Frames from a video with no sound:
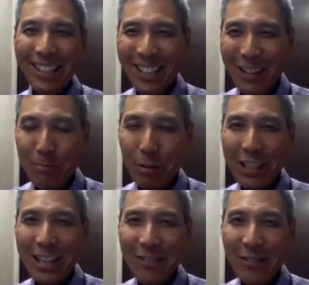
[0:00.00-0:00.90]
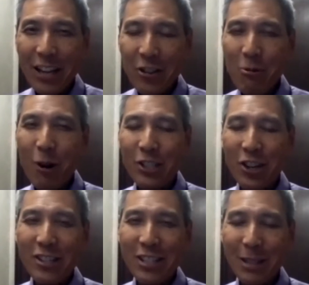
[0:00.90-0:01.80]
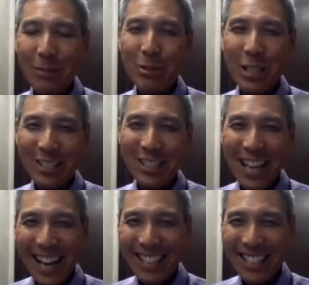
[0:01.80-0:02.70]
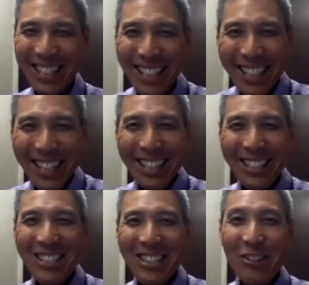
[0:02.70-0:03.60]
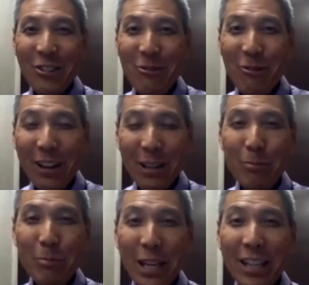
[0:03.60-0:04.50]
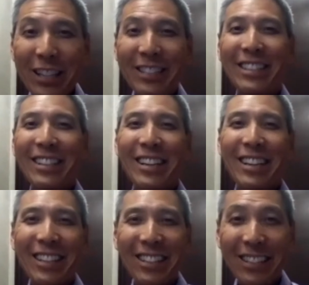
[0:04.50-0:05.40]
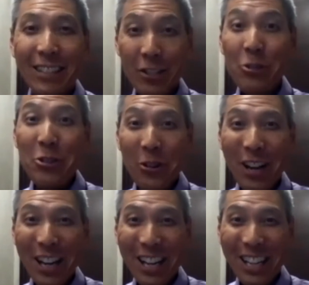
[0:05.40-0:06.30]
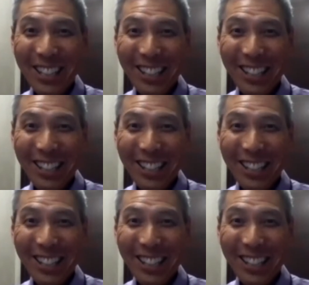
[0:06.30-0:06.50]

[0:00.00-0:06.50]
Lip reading: believe that you are charging them sales tax, you are in big doo-doo. Okay,